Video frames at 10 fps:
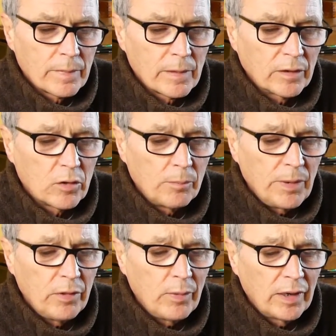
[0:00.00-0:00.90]
By
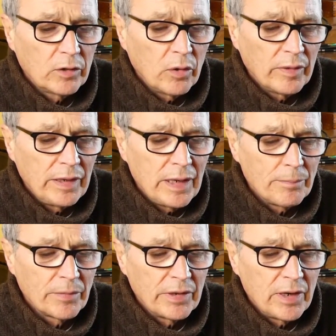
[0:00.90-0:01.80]
the way, I got the
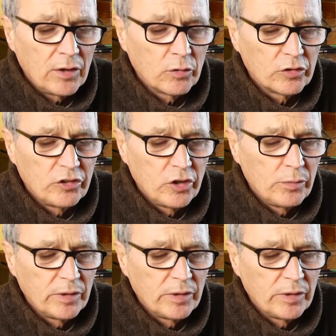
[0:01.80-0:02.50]
nylon tube.